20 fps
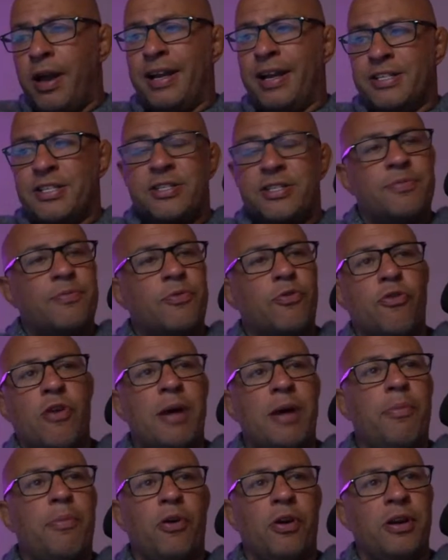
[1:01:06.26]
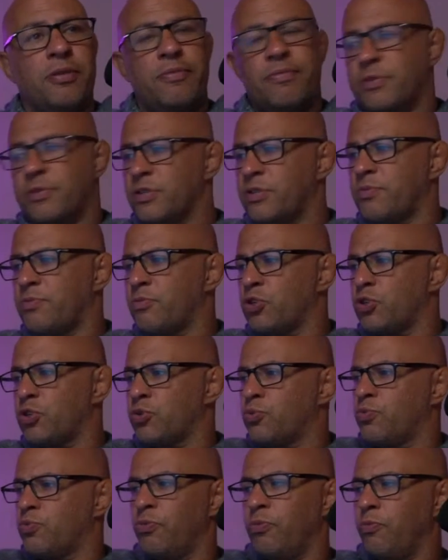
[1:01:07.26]
and just grab on and just
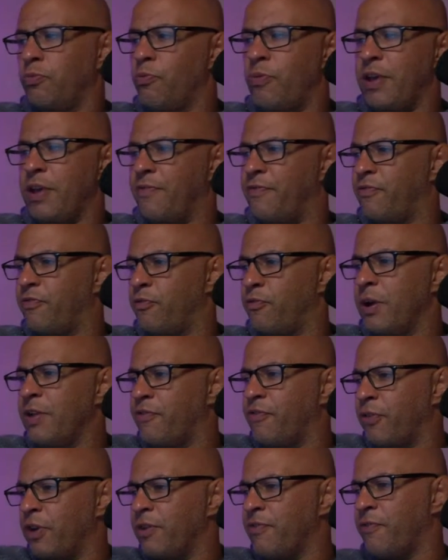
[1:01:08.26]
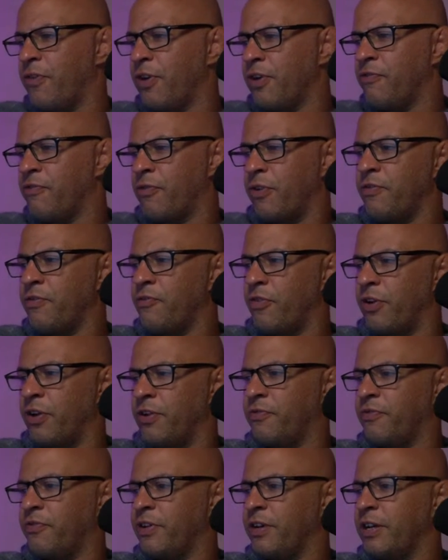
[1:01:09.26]
reef, reef, reef, reef, reef, reef.
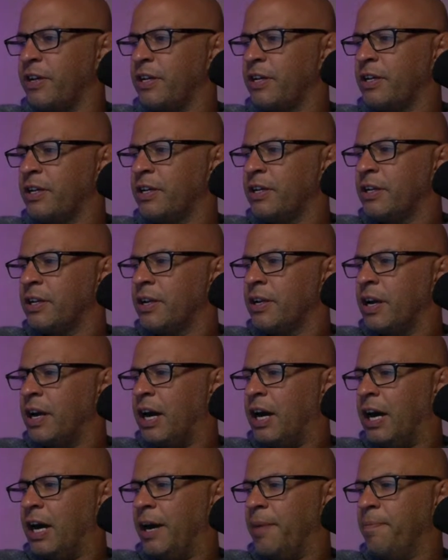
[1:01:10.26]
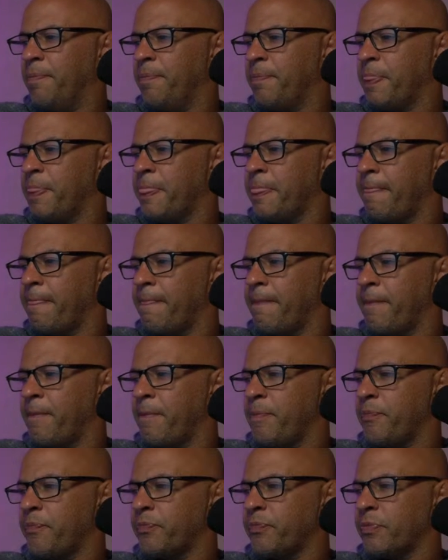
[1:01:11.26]
Um,
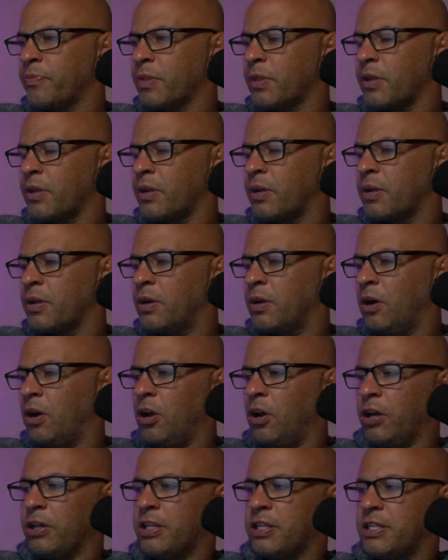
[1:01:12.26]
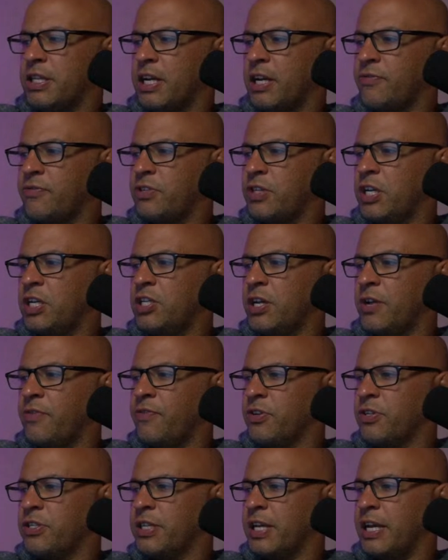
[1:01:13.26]
I like the sound of TJ
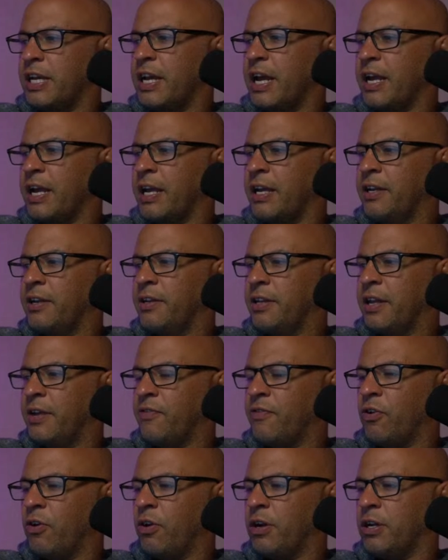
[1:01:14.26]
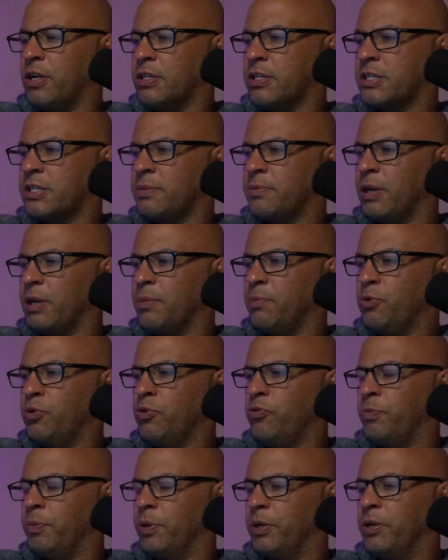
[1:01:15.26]
versus Sandhagen. They've got similar
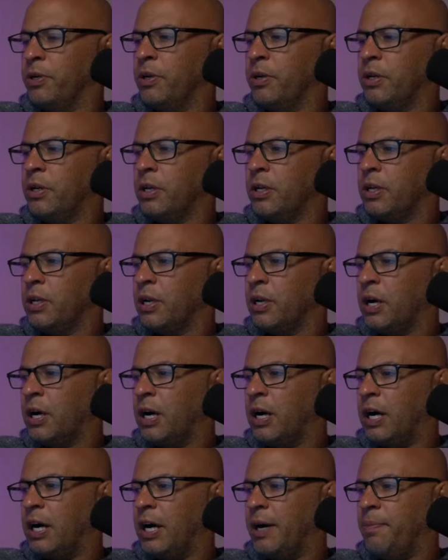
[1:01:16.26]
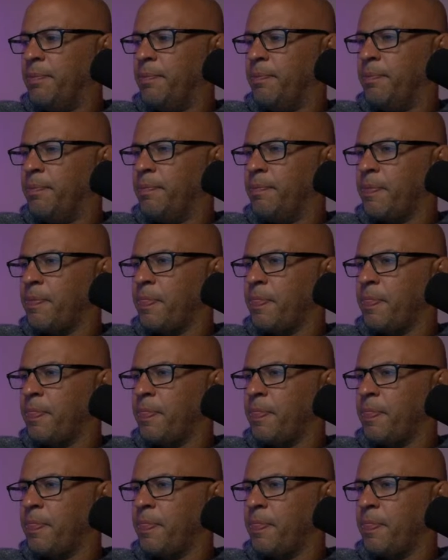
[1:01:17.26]
movement. Um,